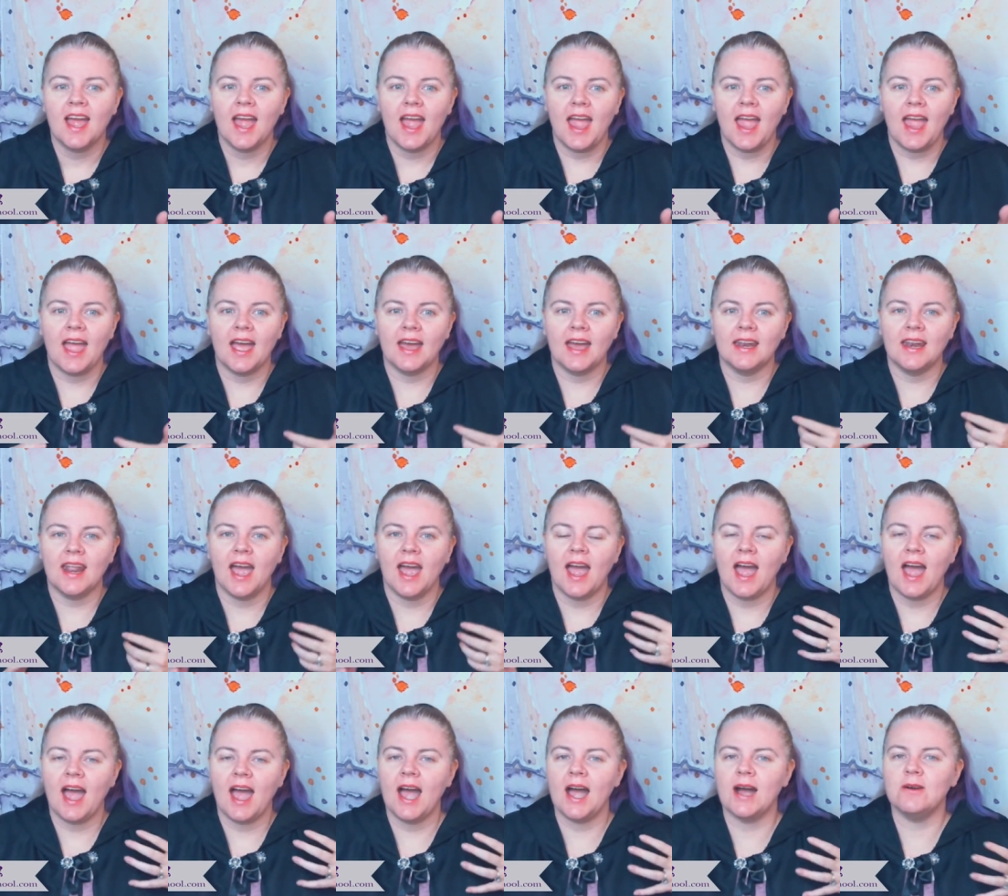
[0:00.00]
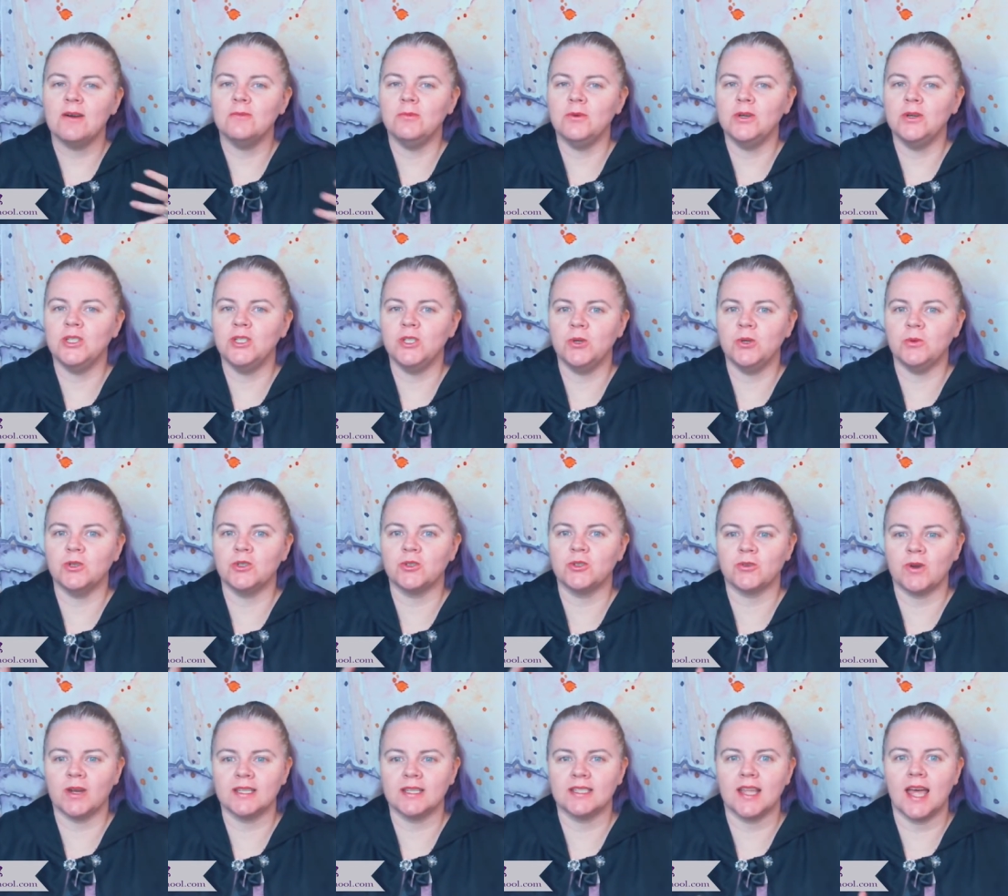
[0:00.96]
and how would you
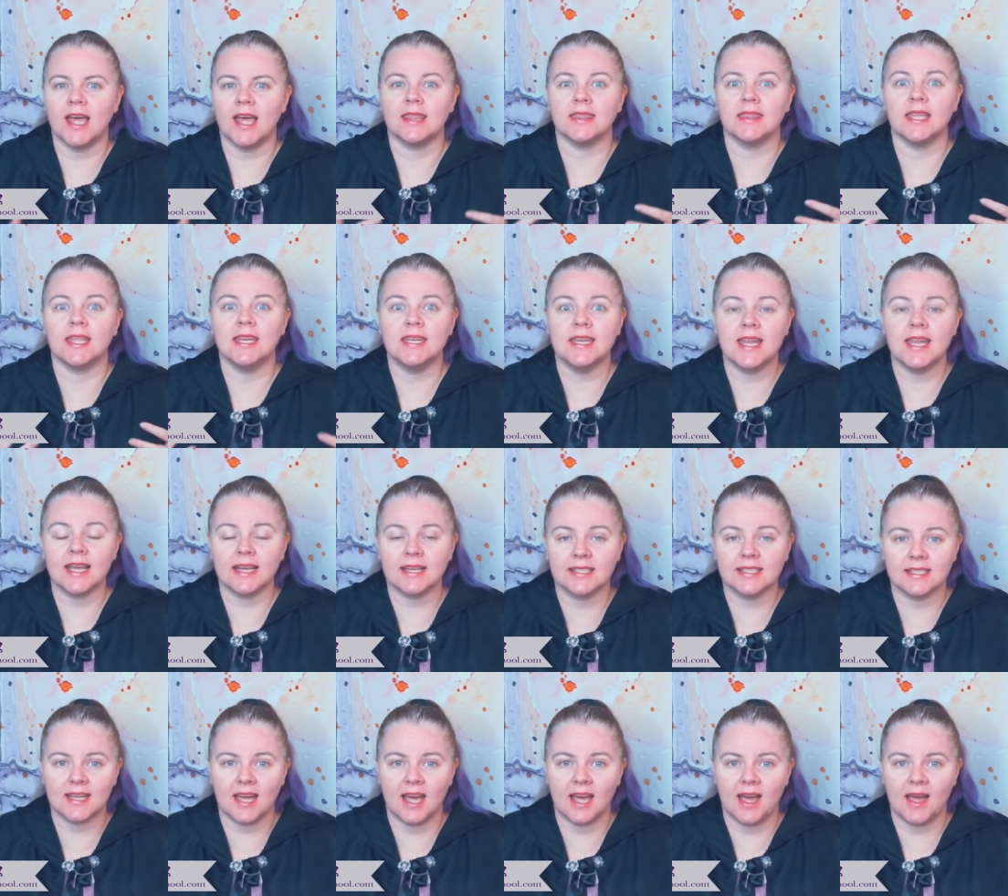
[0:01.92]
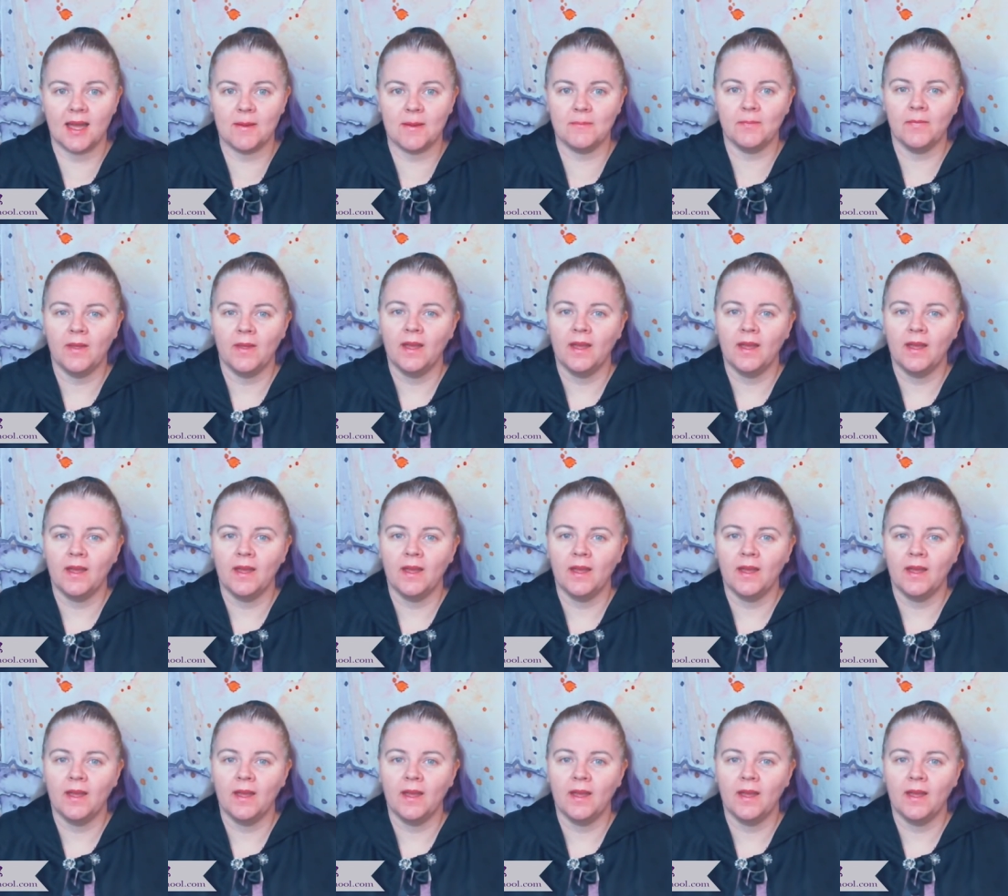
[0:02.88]
address that the next time?